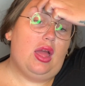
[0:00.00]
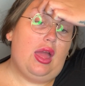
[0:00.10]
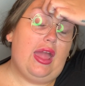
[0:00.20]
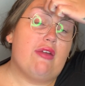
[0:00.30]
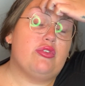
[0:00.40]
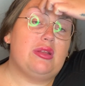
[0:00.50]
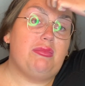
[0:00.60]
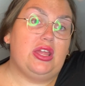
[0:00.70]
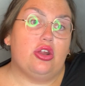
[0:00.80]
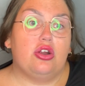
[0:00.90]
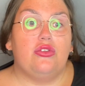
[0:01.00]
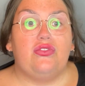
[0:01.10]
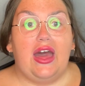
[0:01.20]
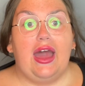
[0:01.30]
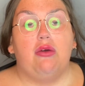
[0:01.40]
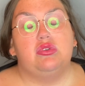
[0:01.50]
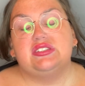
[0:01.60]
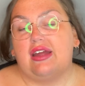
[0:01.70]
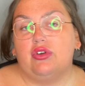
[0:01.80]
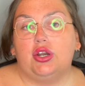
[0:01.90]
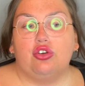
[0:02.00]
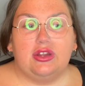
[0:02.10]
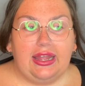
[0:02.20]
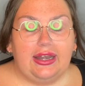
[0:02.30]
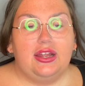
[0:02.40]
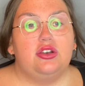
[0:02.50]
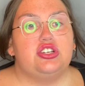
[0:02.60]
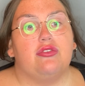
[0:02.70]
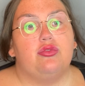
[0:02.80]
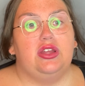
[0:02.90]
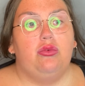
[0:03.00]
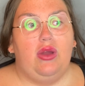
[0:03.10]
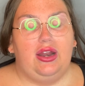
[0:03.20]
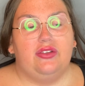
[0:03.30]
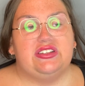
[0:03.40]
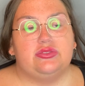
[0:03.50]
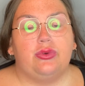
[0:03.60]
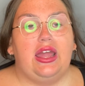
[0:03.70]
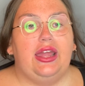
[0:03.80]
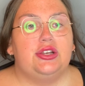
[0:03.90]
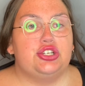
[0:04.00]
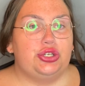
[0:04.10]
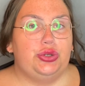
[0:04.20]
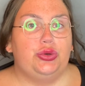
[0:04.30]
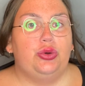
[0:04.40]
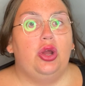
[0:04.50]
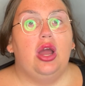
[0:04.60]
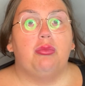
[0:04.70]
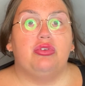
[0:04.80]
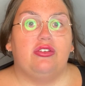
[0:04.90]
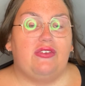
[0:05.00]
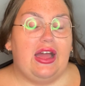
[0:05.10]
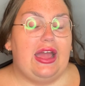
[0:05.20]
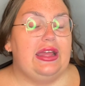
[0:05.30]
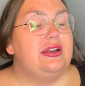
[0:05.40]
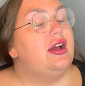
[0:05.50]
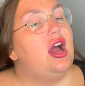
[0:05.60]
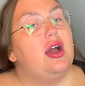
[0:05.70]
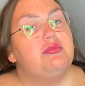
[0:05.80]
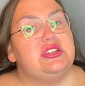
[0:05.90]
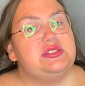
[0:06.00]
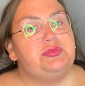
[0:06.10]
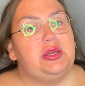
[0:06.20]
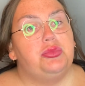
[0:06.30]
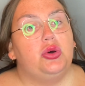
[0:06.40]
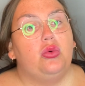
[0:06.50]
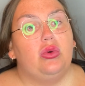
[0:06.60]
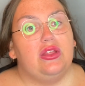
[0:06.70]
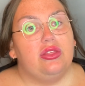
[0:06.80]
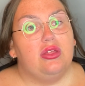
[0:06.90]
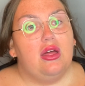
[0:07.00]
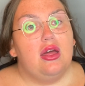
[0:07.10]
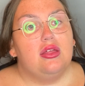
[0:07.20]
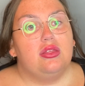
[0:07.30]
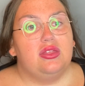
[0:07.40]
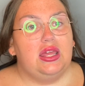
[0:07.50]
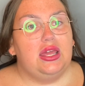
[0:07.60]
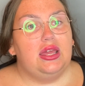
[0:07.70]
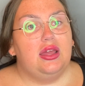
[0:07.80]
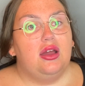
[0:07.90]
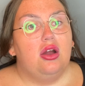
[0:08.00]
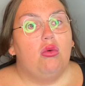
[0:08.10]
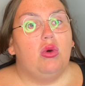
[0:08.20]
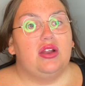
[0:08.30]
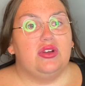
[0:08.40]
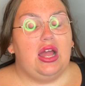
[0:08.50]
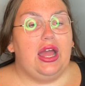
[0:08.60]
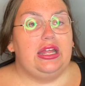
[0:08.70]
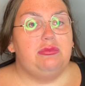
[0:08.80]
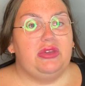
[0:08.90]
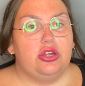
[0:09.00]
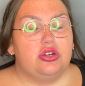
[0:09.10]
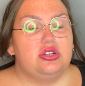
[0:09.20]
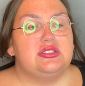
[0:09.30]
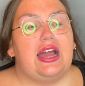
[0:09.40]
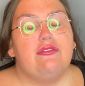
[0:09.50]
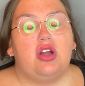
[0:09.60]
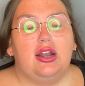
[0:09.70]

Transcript: every mirror that was ever created. Jeffree went out of his way to provide these people with the one-of-a-kind mirrors. I've gone